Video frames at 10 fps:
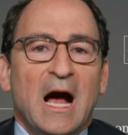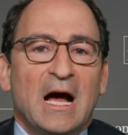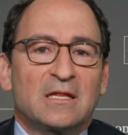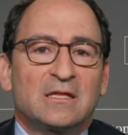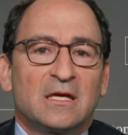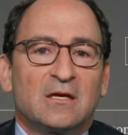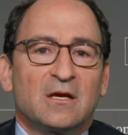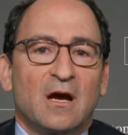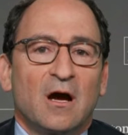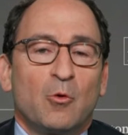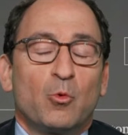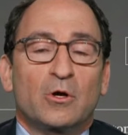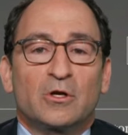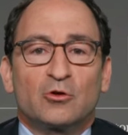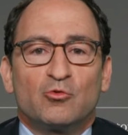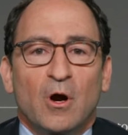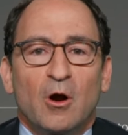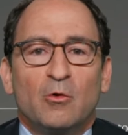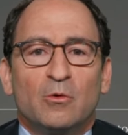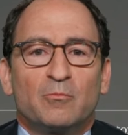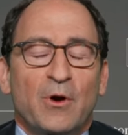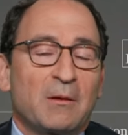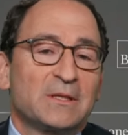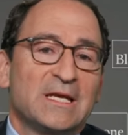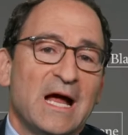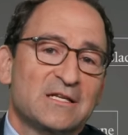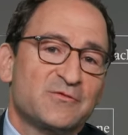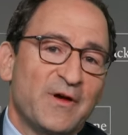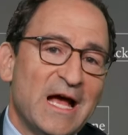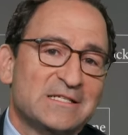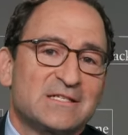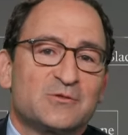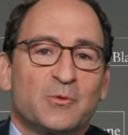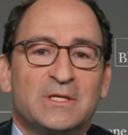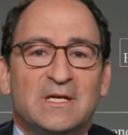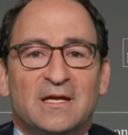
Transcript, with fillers: I think we're going to grow, probably not as fast as we